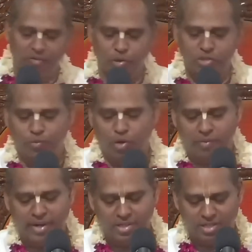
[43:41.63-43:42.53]
of course,
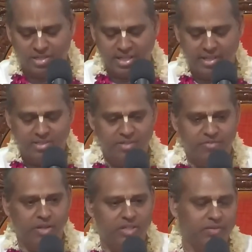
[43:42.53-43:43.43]
what we are discussing it's
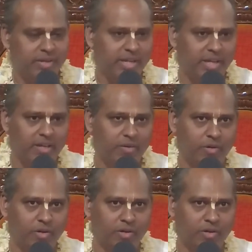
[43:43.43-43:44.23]
a very